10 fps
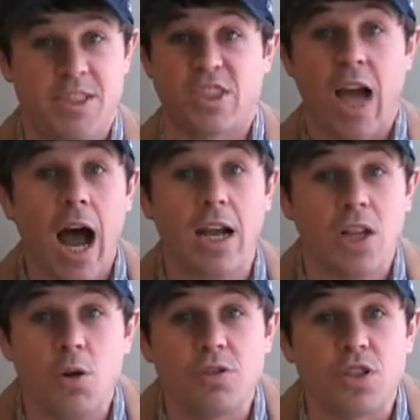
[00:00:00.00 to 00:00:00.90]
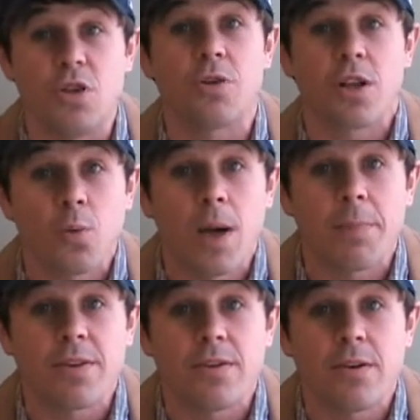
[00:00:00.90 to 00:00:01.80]
stock loads of nuclear
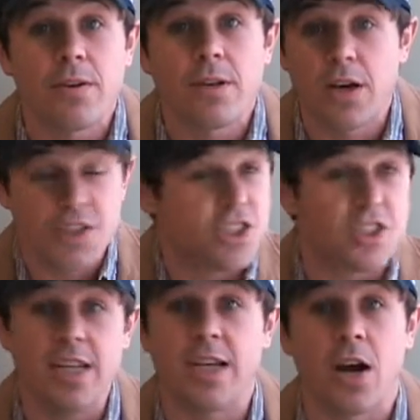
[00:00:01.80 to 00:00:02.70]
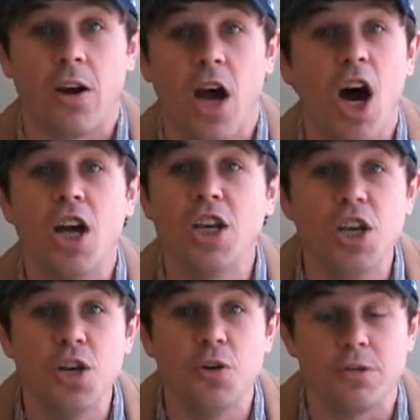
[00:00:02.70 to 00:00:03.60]
weapons. They're just sitting there,
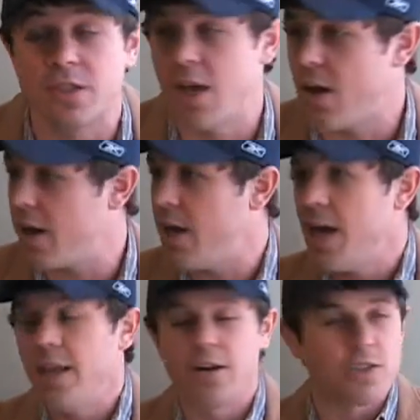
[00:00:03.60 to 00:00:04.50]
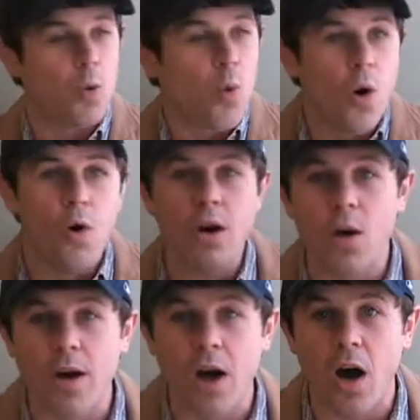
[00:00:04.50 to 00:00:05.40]
unused. There is a war
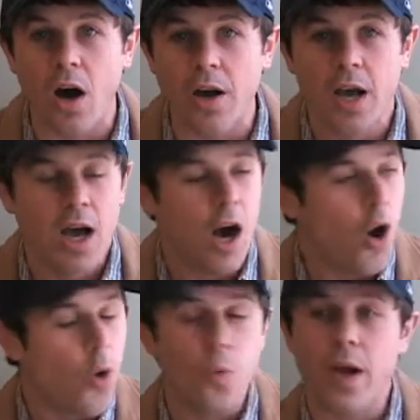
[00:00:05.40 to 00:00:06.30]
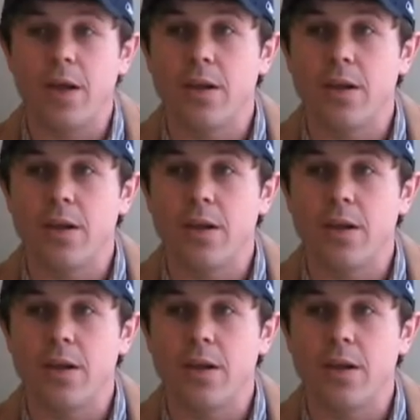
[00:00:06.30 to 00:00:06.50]
going on, a whole